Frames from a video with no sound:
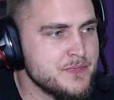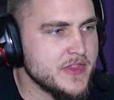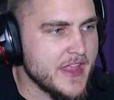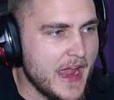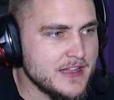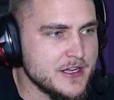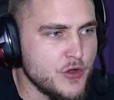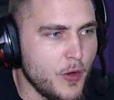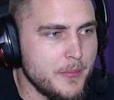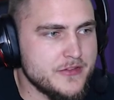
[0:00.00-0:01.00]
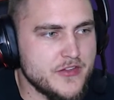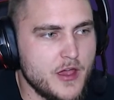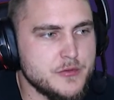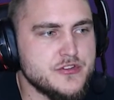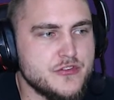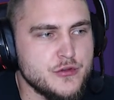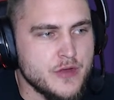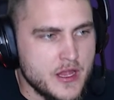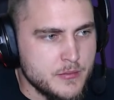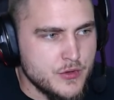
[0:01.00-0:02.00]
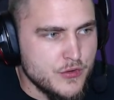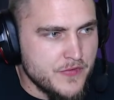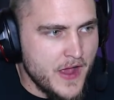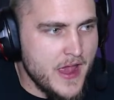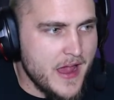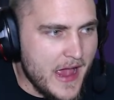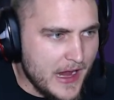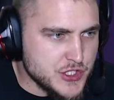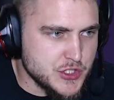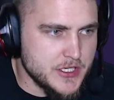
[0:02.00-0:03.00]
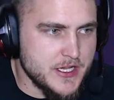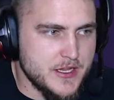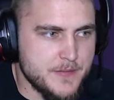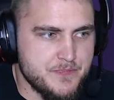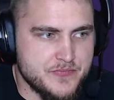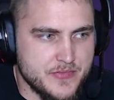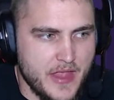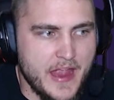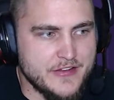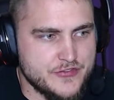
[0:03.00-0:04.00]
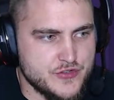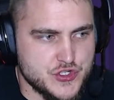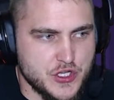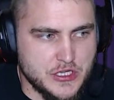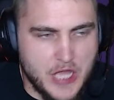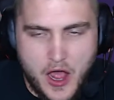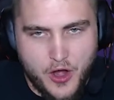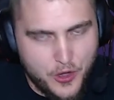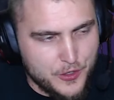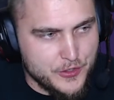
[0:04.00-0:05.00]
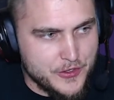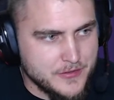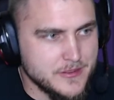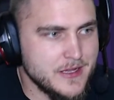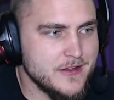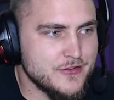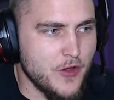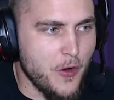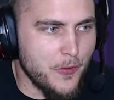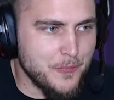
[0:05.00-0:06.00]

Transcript: Gatling Bolt Missile, which is the Unite move, actually hits just a lot harder. So